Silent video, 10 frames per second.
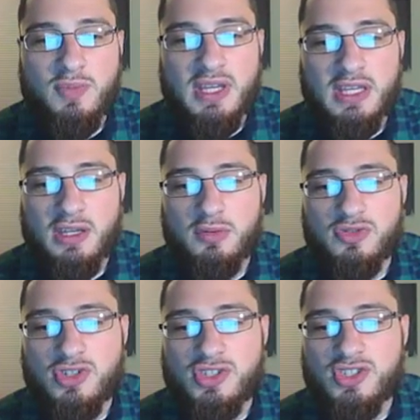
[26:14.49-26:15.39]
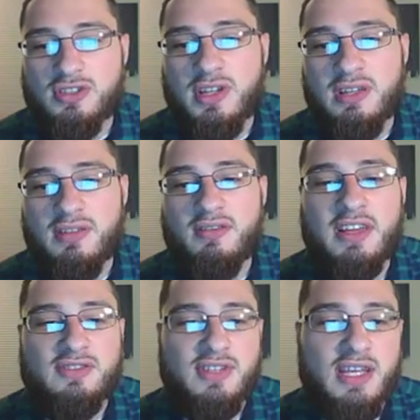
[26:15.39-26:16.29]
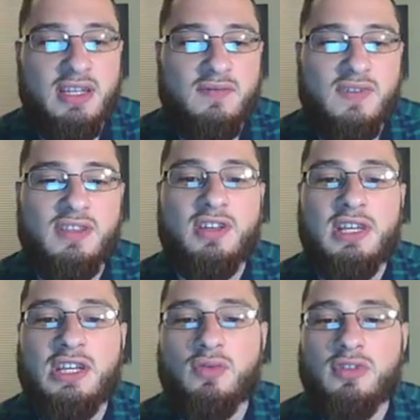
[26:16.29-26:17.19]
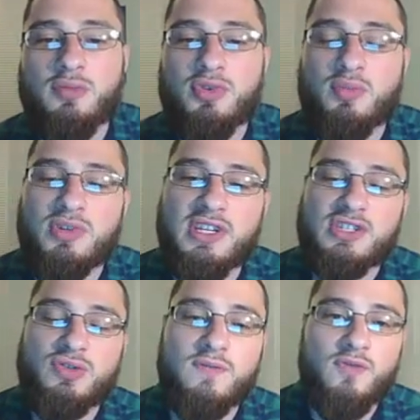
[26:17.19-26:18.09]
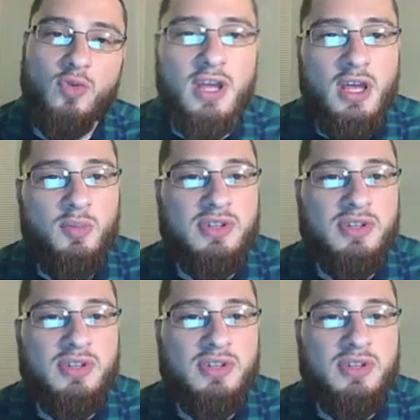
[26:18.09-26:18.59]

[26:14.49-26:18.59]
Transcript: making it just slightly less negative than the equilibrium potential for